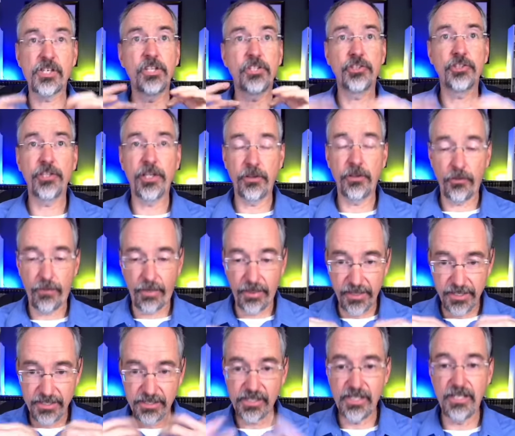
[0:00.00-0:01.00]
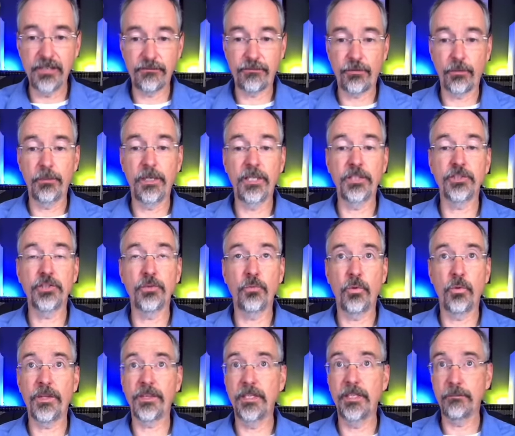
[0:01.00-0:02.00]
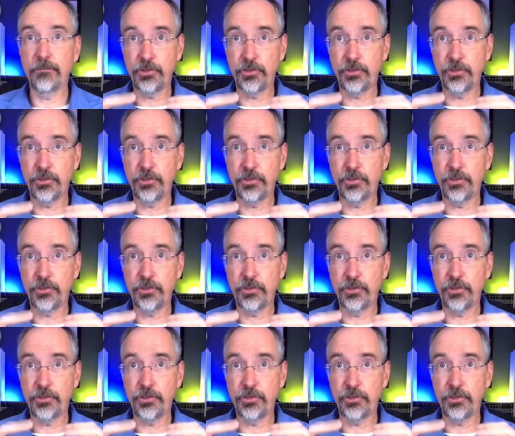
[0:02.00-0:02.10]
share this information with them,